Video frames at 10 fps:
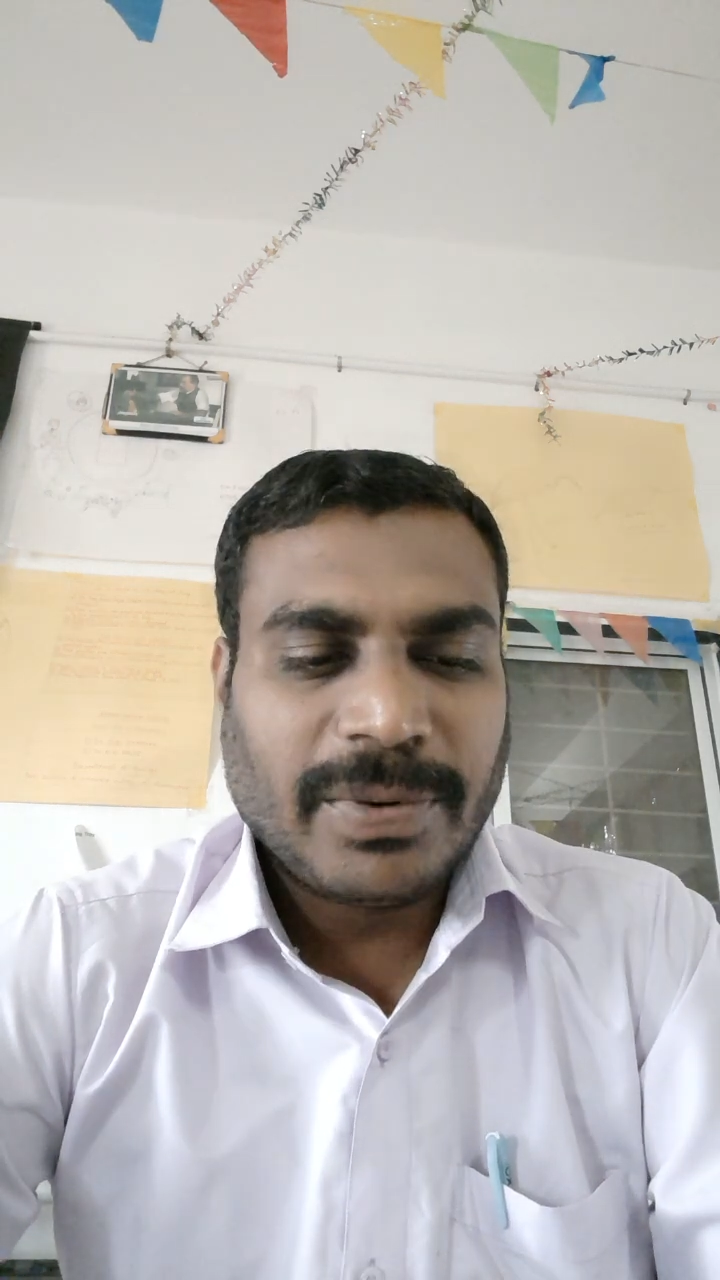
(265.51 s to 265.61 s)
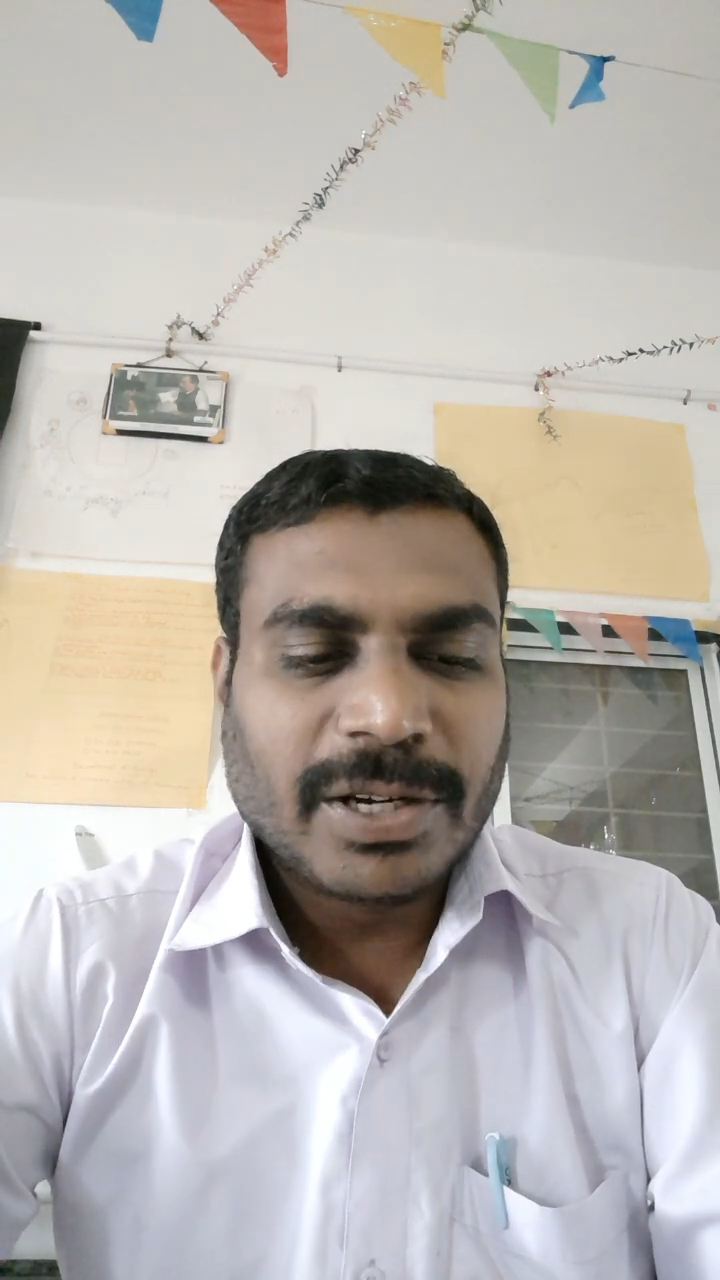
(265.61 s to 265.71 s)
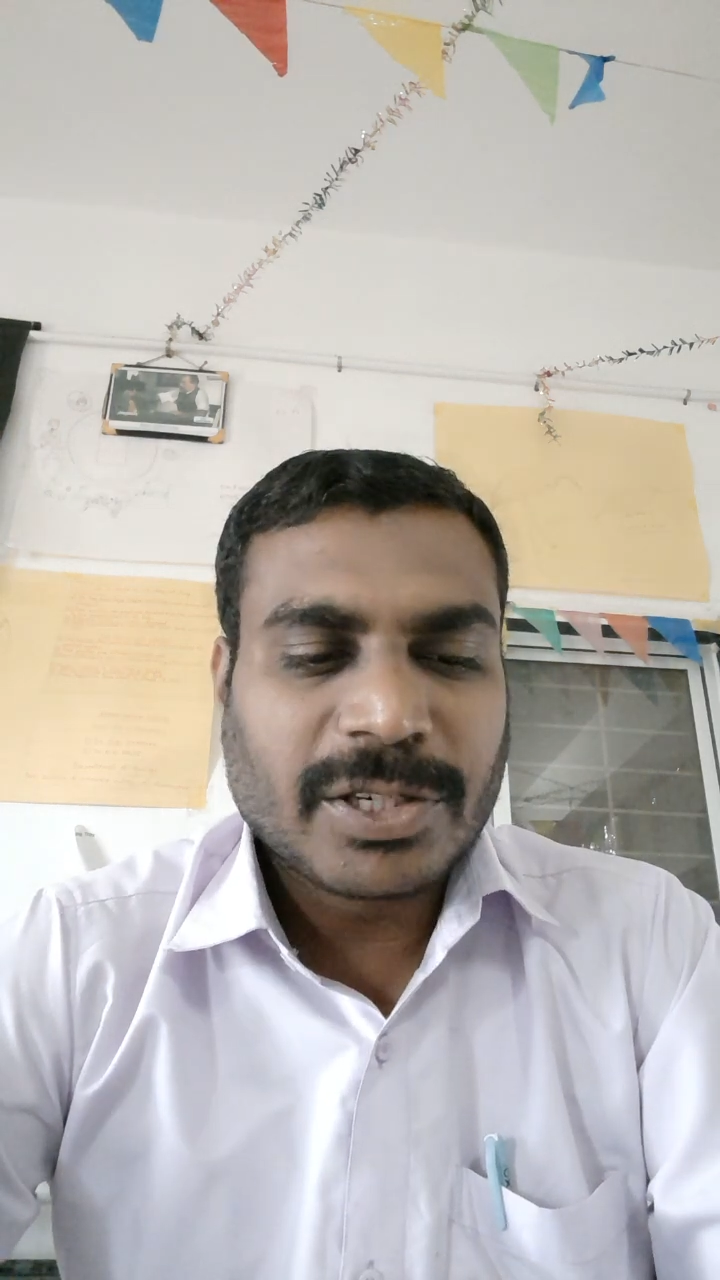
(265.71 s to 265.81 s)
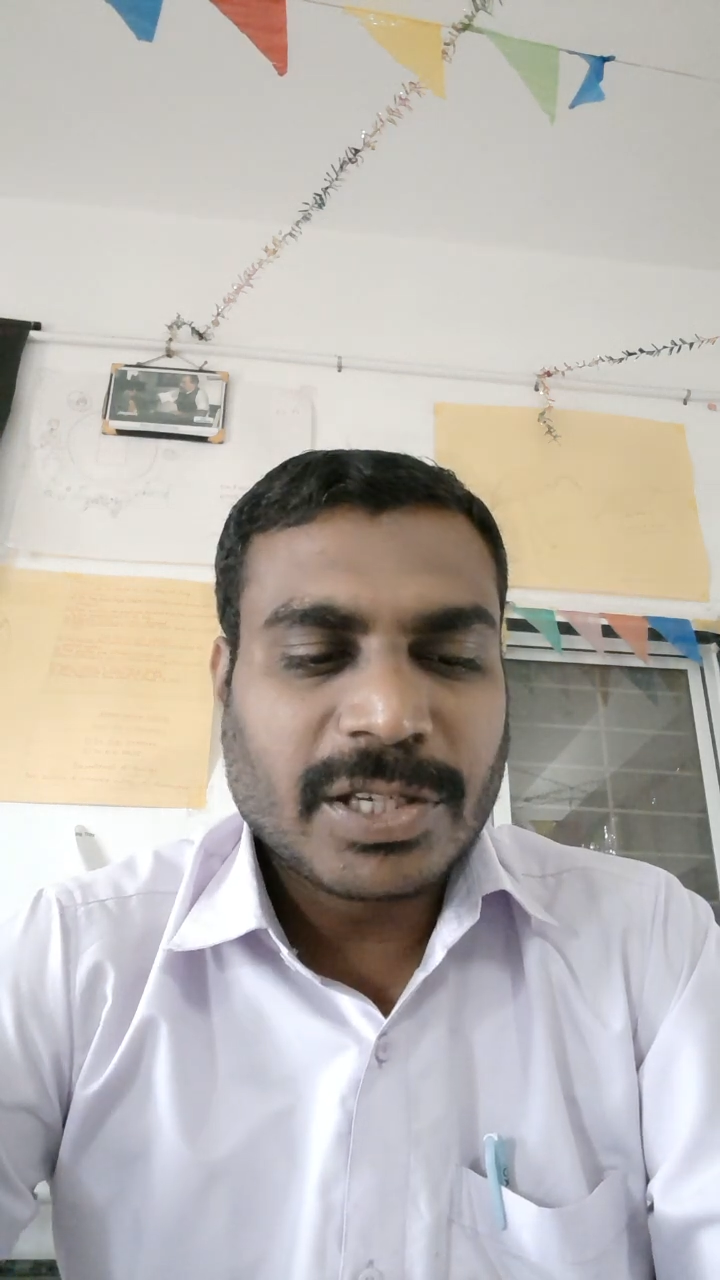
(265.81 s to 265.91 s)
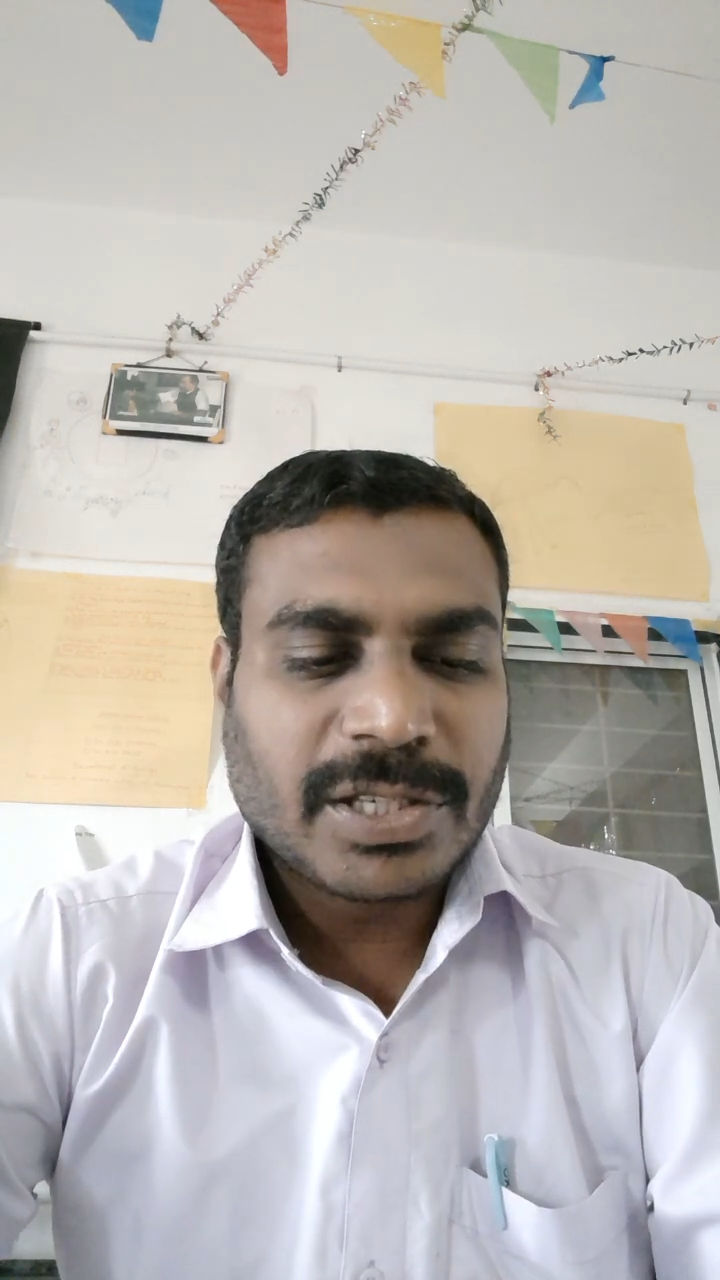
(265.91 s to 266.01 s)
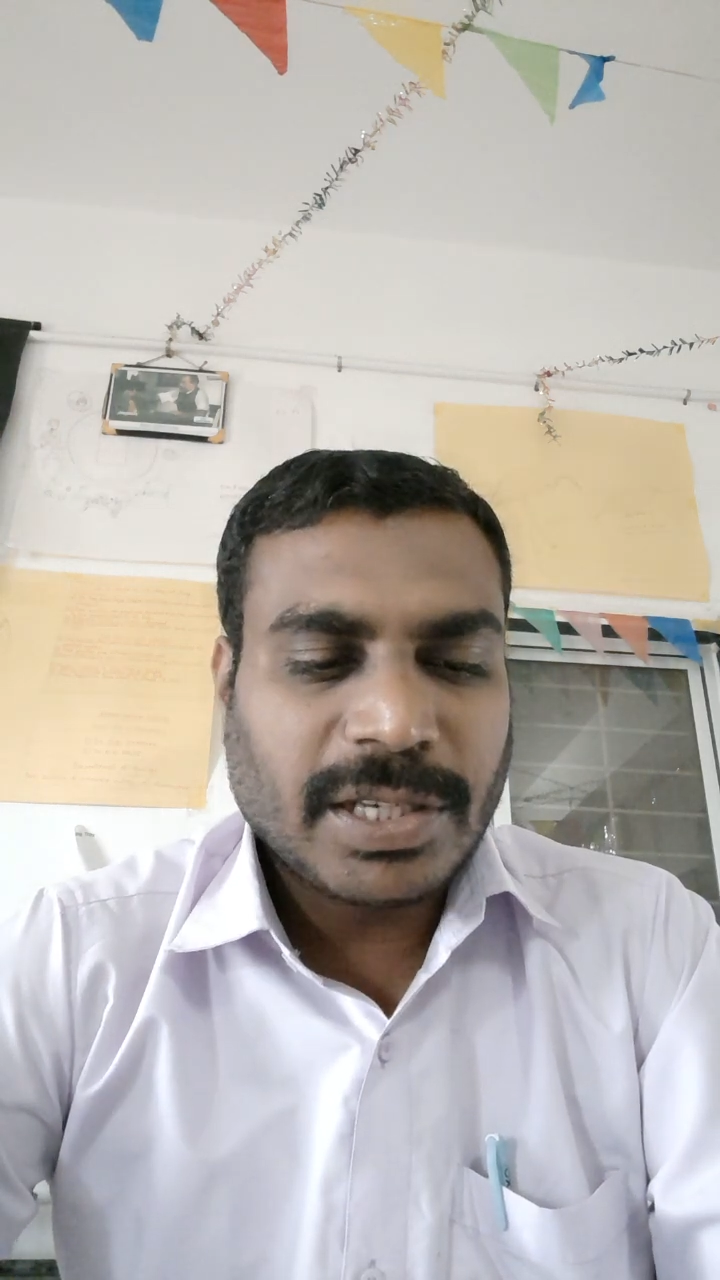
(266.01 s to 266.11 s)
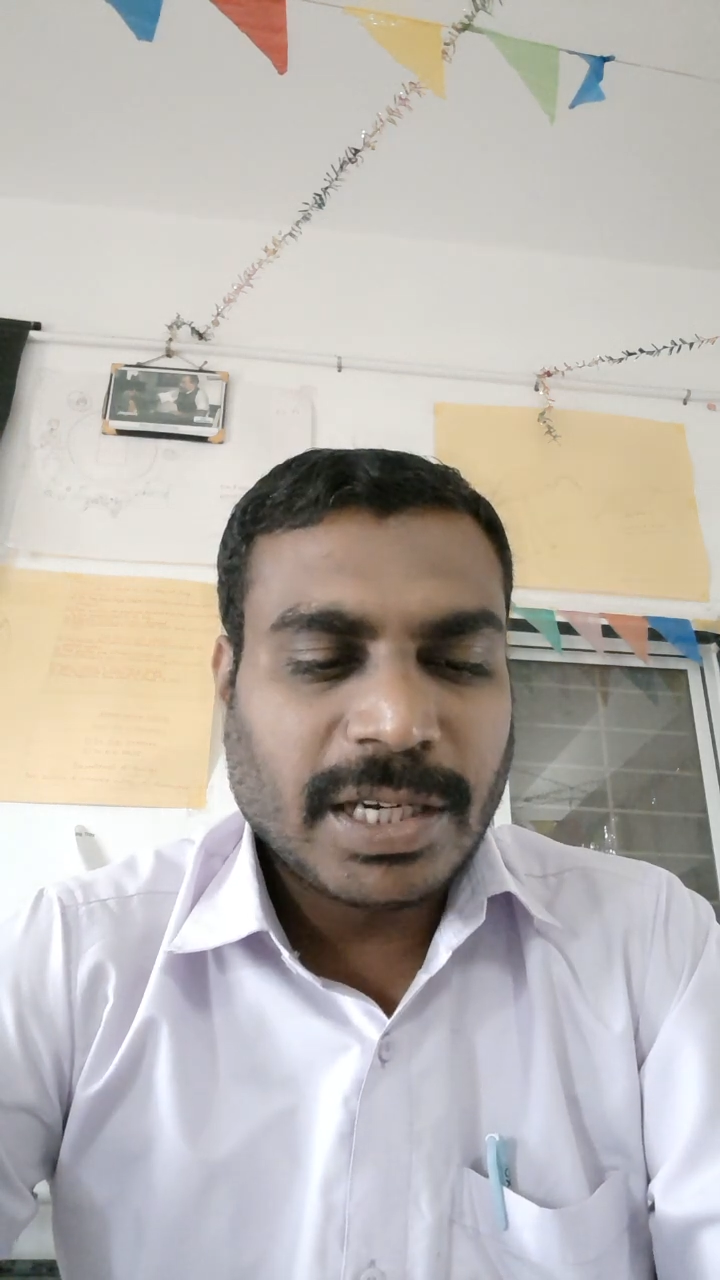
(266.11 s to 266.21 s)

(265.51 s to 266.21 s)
functions